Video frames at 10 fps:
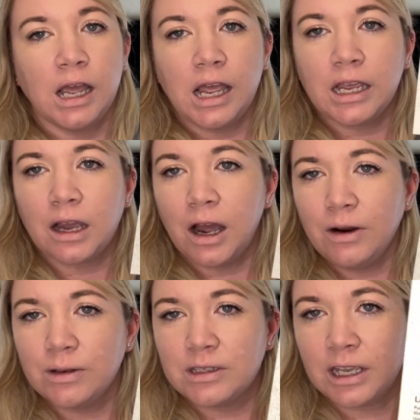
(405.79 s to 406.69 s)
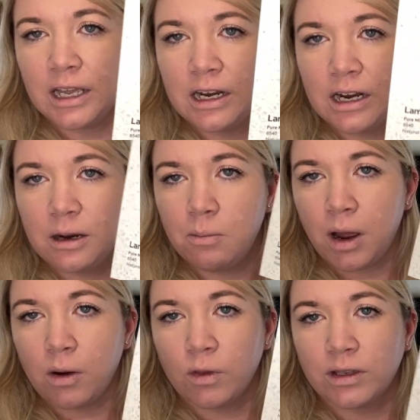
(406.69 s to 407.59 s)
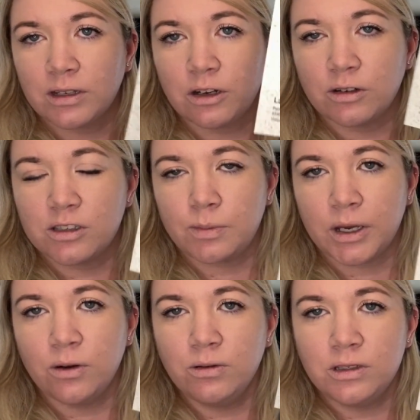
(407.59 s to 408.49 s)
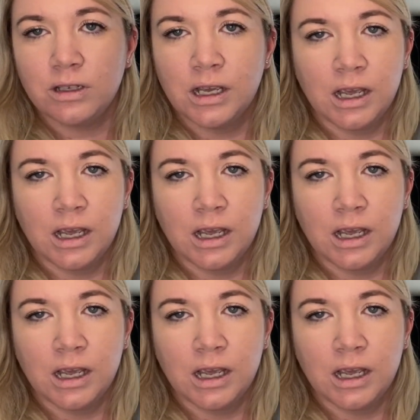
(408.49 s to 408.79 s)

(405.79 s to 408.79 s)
it kind of was hidden in by all these little speckles.